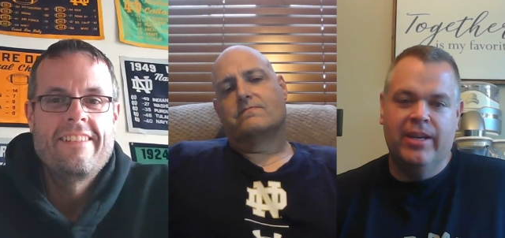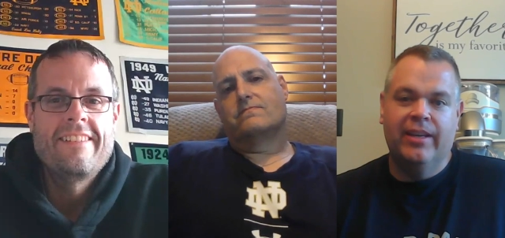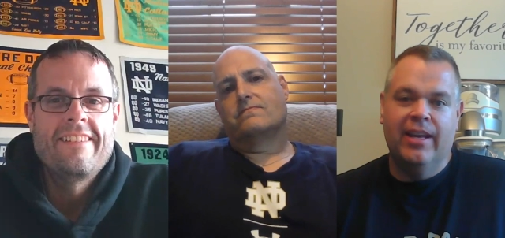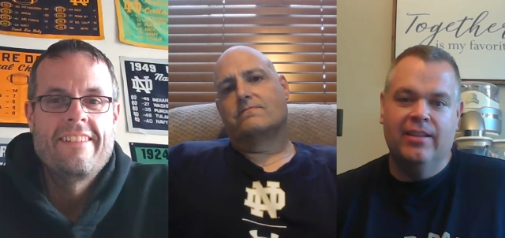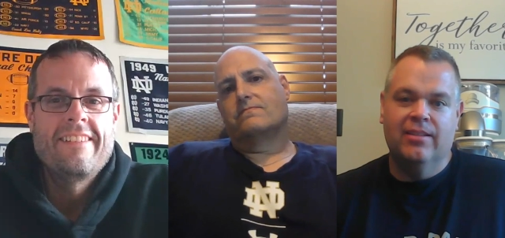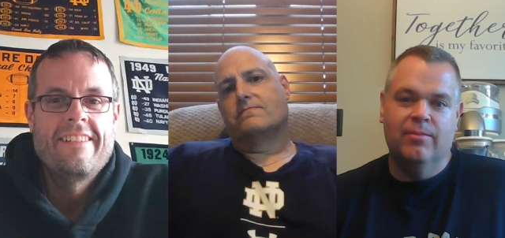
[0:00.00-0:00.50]
Speaker 1: bet
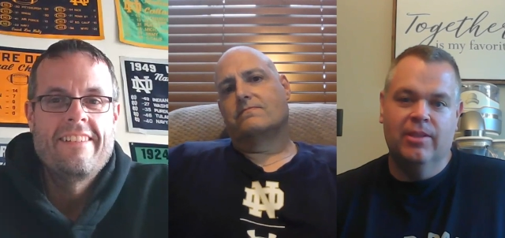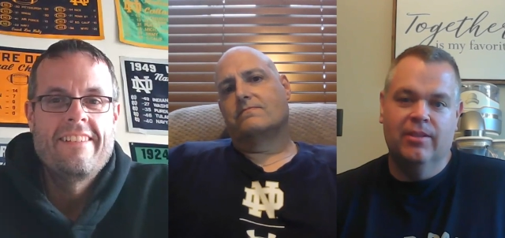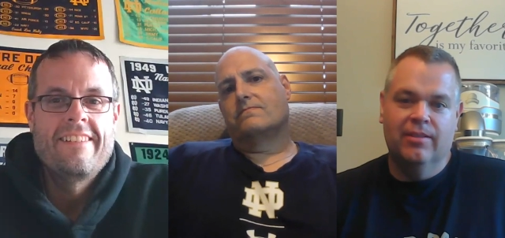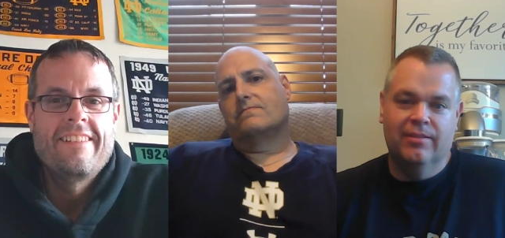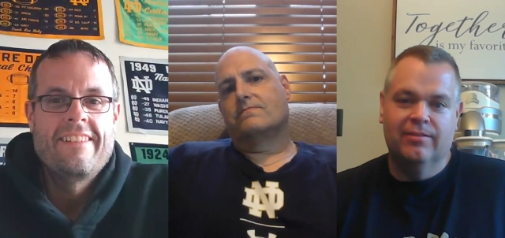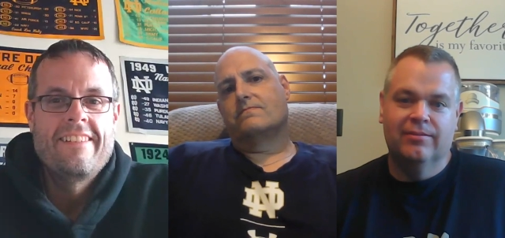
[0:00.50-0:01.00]
against me.
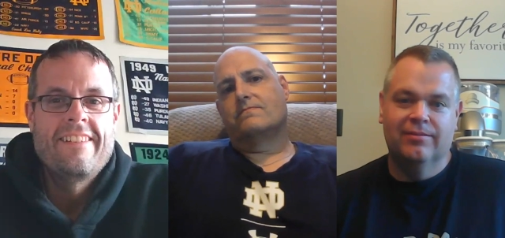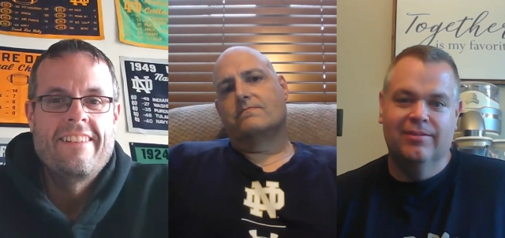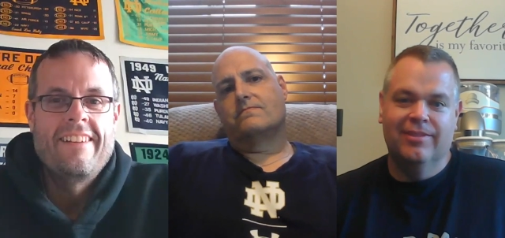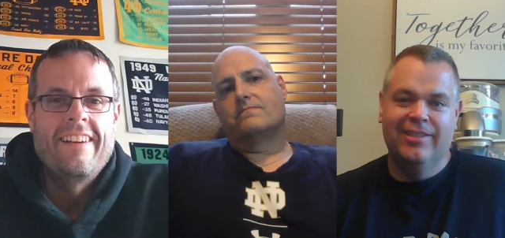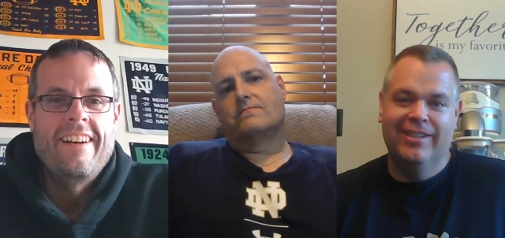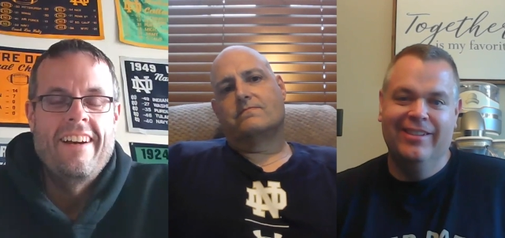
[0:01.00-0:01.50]

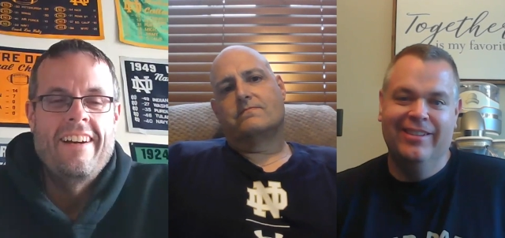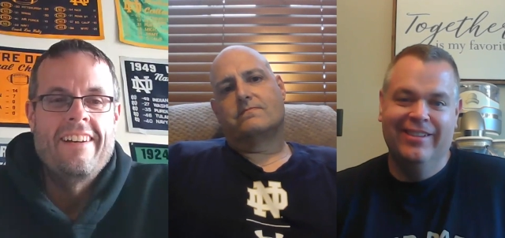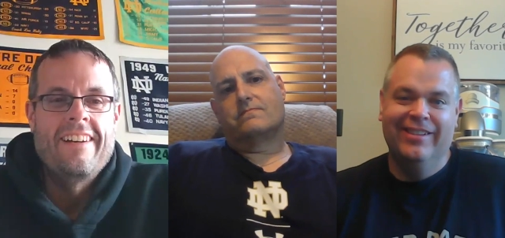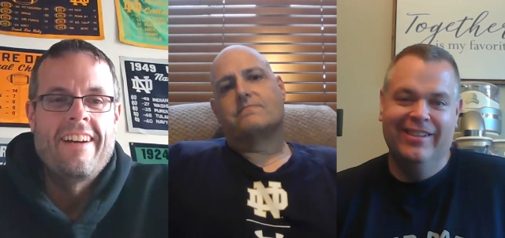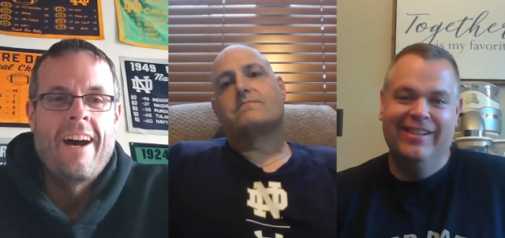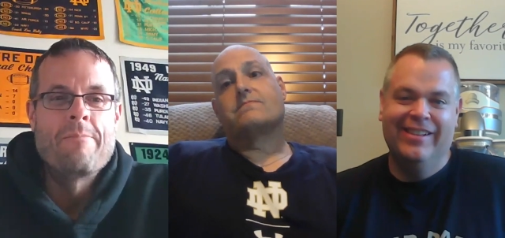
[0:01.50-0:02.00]

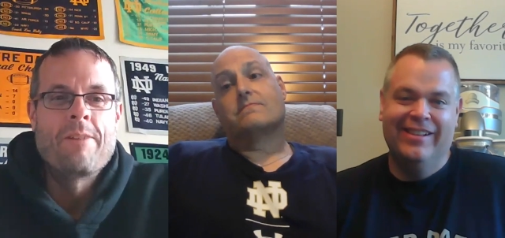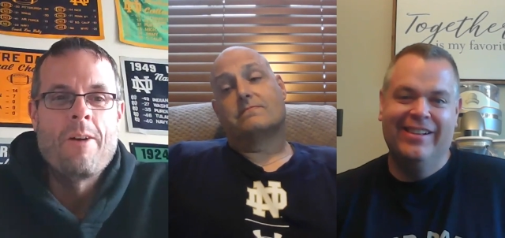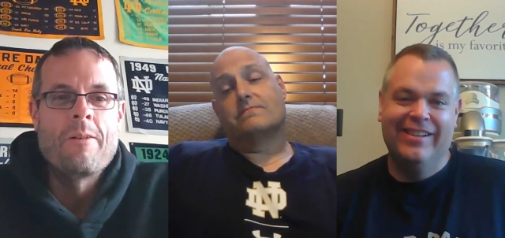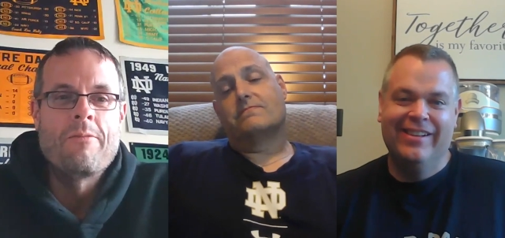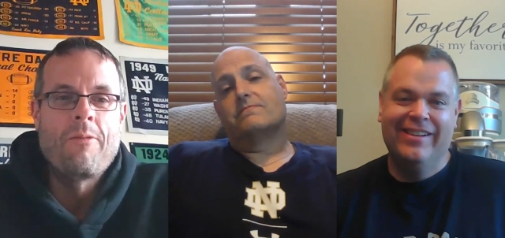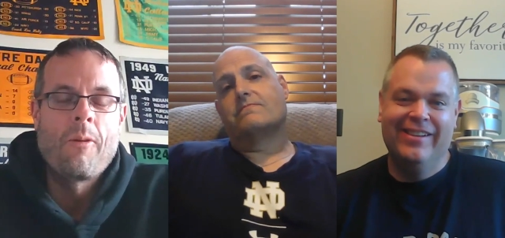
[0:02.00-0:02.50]
Speaker 2: I'm
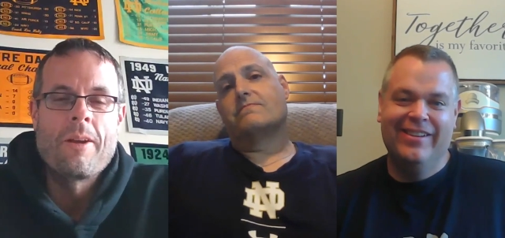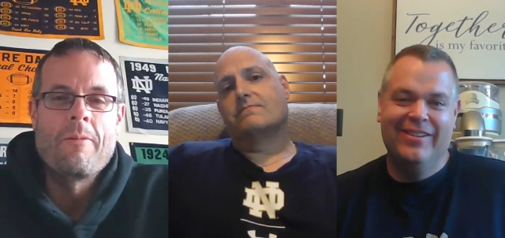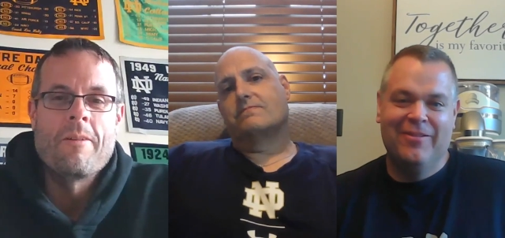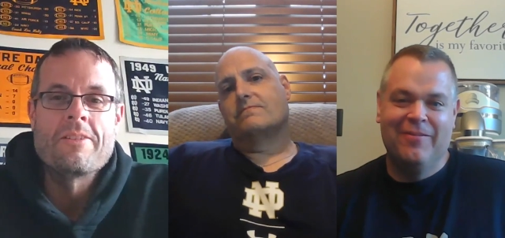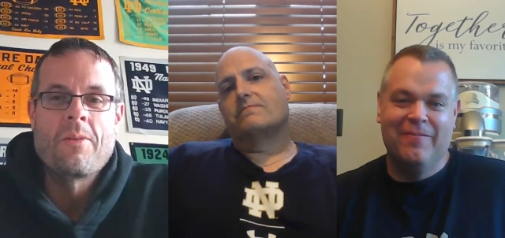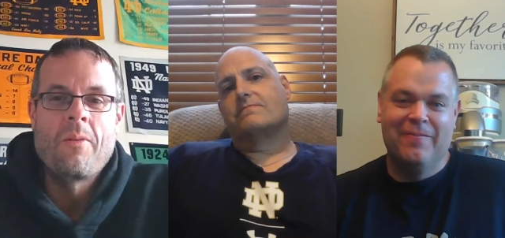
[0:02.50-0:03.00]
going
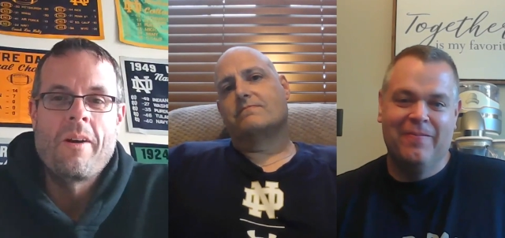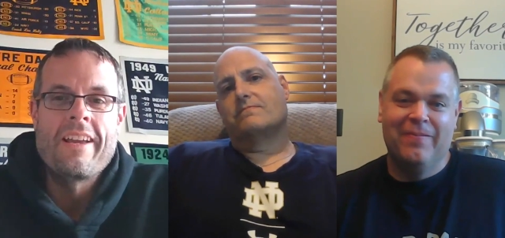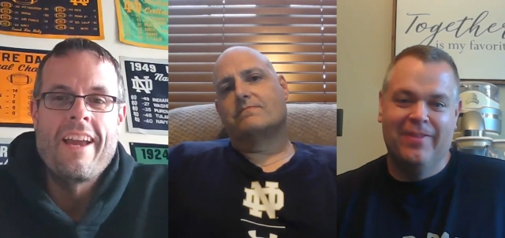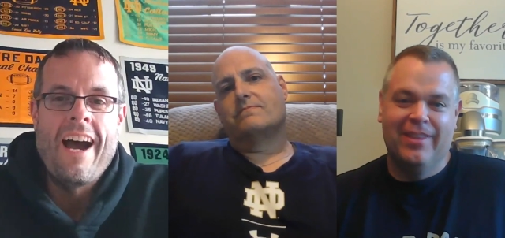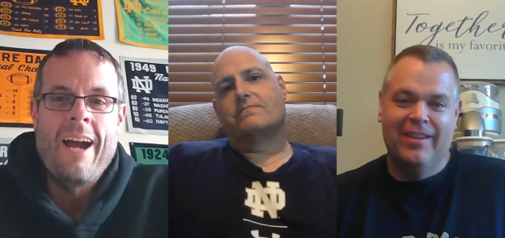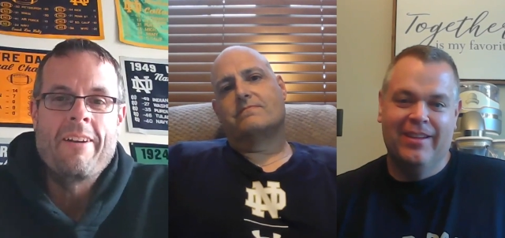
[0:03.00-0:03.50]
41
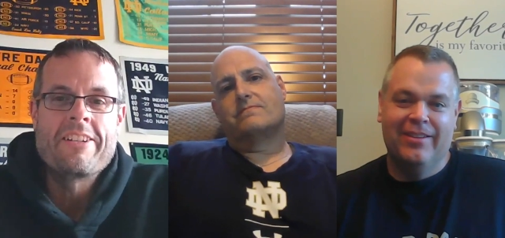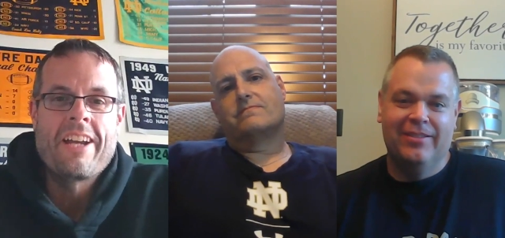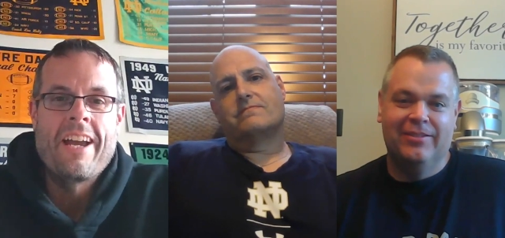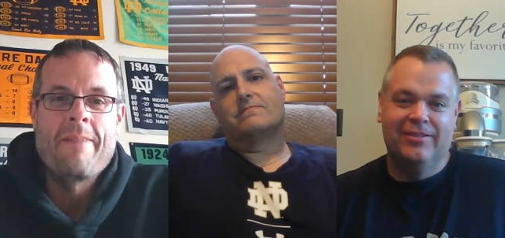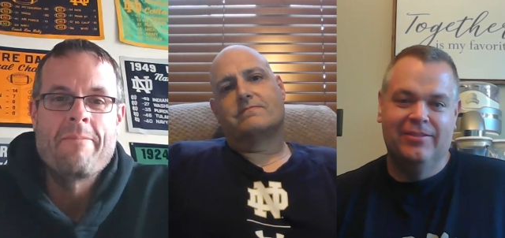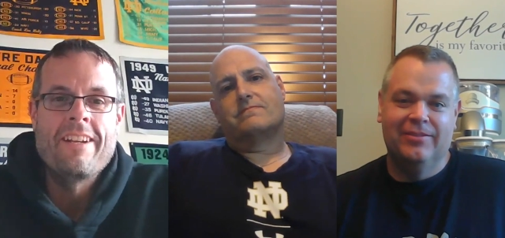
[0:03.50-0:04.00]
20 Irish.
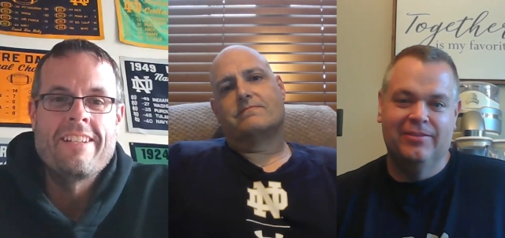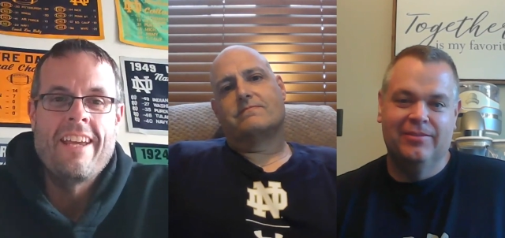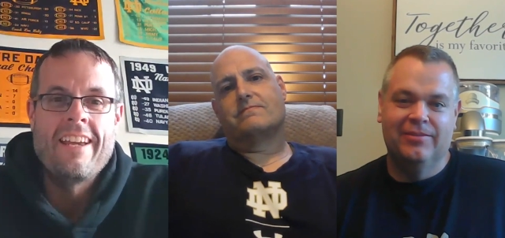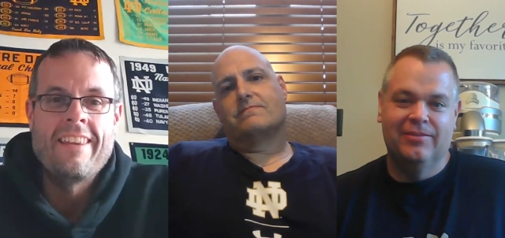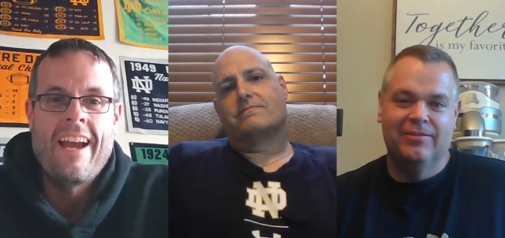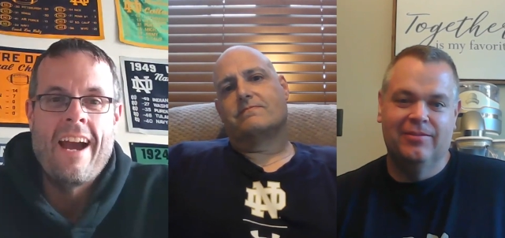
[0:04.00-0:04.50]
I am going to
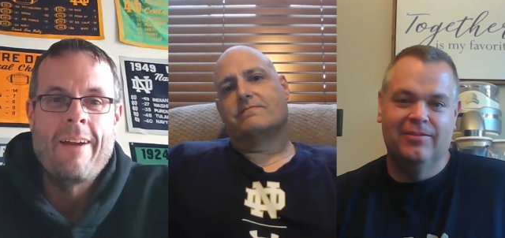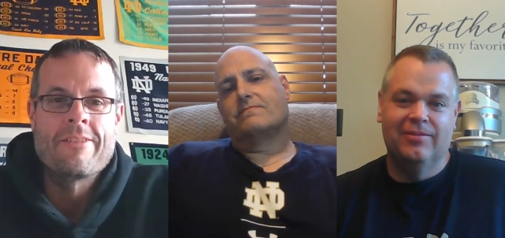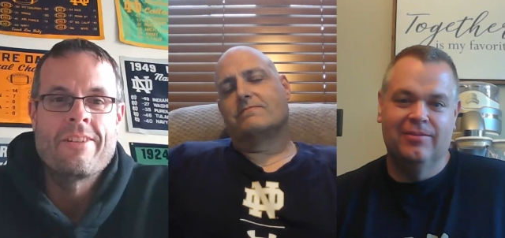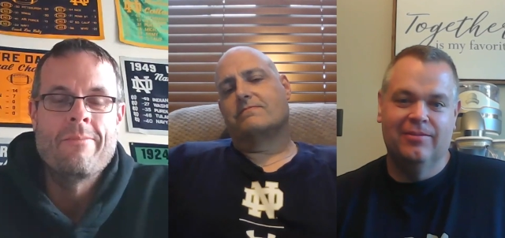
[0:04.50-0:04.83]
take the Irish